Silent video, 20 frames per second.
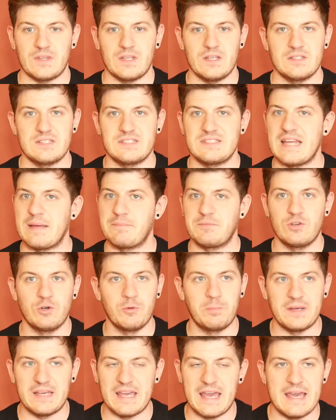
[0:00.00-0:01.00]
stepped it
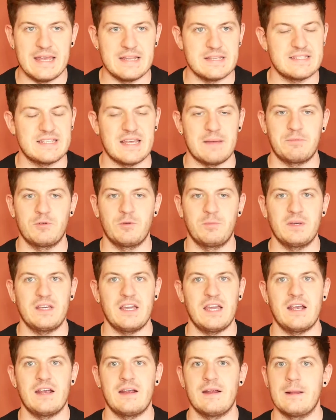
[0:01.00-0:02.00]
up a
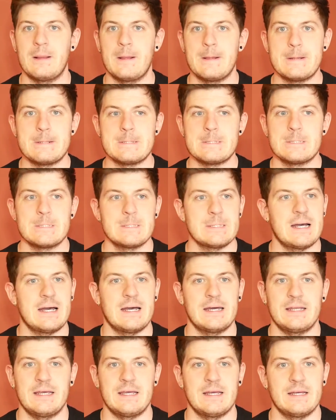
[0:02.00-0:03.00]
gear,
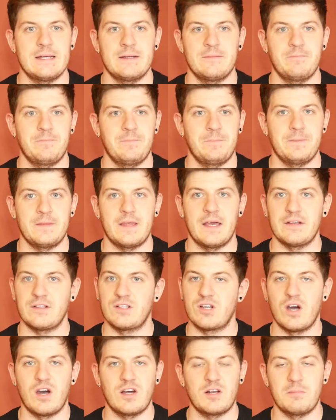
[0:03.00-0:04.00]
and
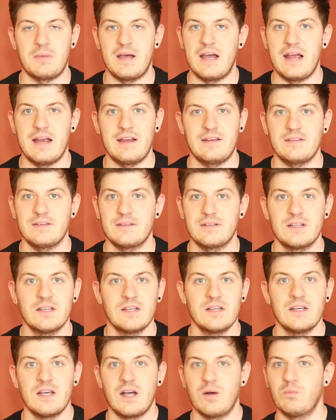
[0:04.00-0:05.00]
caught him hard.
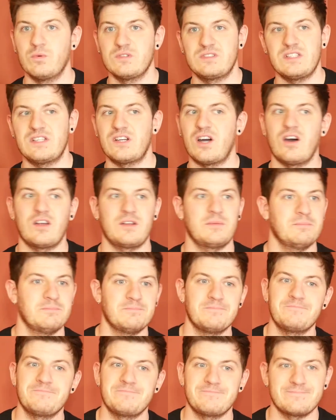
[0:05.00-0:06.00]
And once he caught him,
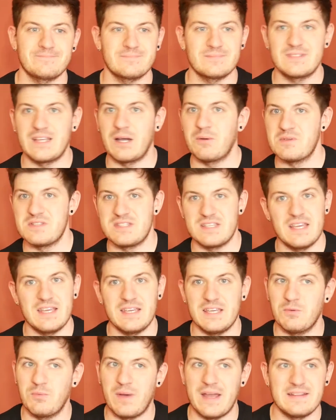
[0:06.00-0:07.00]
that was it.
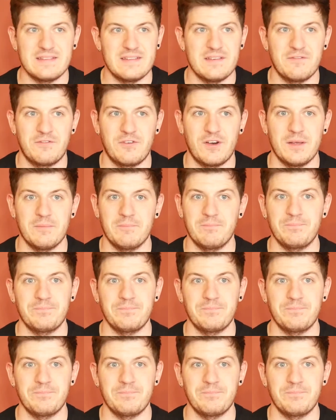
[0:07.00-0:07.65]
He went in for it.